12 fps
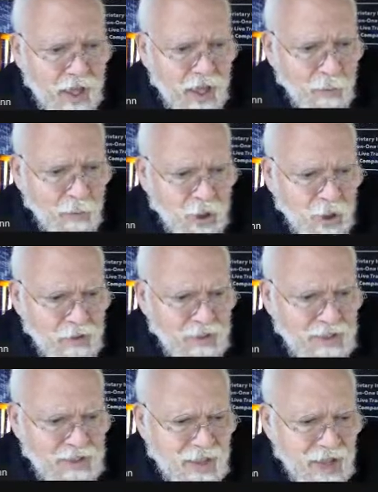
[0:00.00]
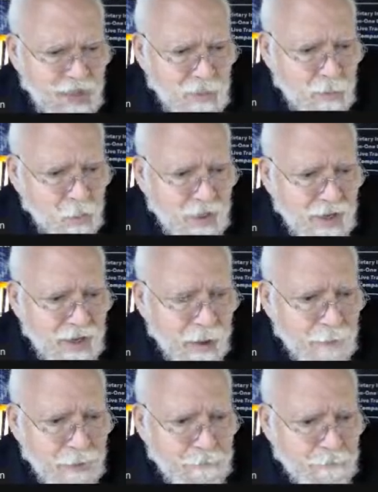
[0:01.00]
I want all of these lines pointing
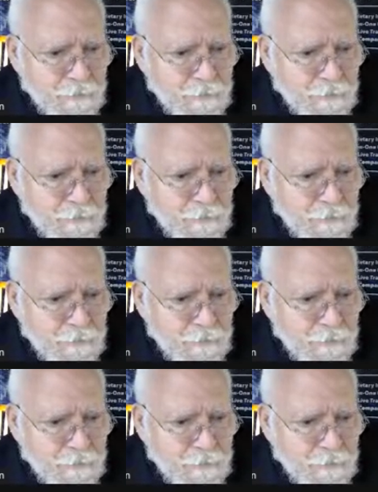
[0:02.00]
up.